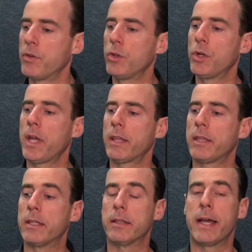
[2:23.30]
you look at
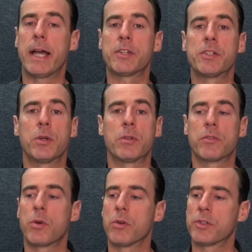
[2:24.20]
the last note of
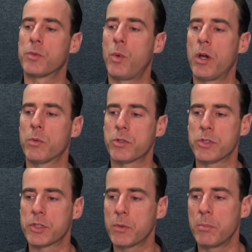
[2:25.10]
chorus 1, which
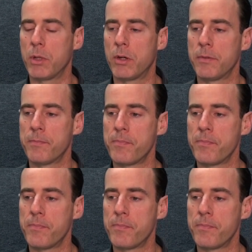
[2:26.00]
is 3 blow,